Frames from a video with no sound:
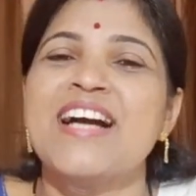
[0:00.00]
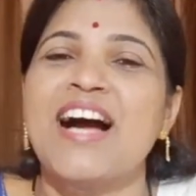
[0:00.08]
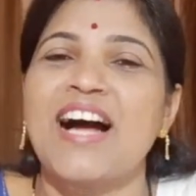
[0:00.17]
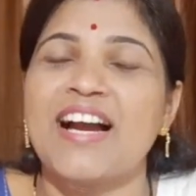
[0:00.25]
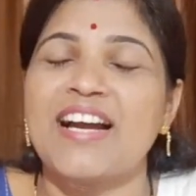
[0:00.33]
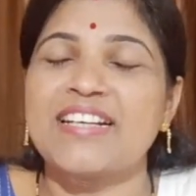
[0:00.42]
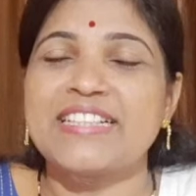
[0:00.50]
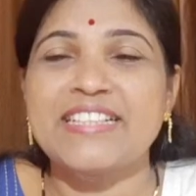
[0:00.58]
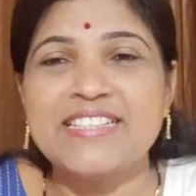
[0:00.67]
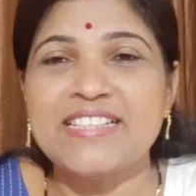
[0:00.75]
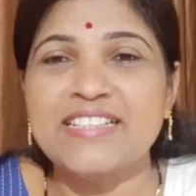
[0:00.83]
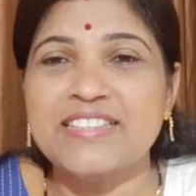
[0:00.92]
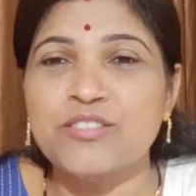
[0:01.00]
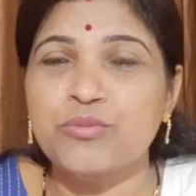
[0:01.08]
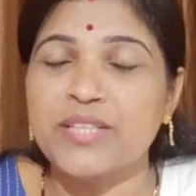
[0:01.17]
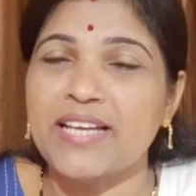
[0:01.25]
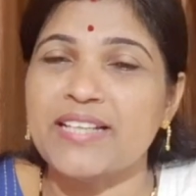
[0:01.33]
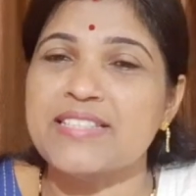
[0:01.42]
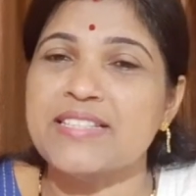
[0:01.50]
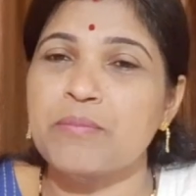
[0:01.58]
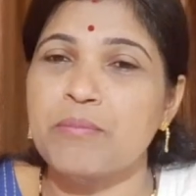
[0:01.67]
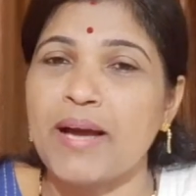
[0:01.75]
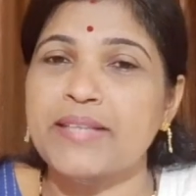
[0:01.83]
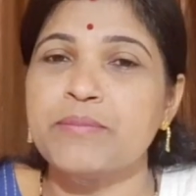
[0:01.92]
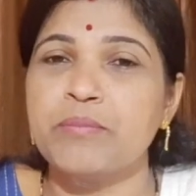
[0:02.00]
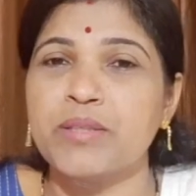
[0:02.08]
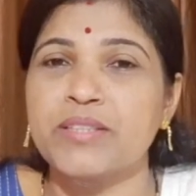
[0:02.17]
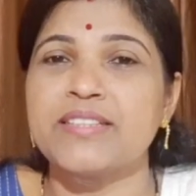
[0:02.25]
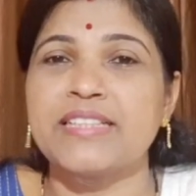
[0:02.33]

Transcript: And in a sentence we can say, my mother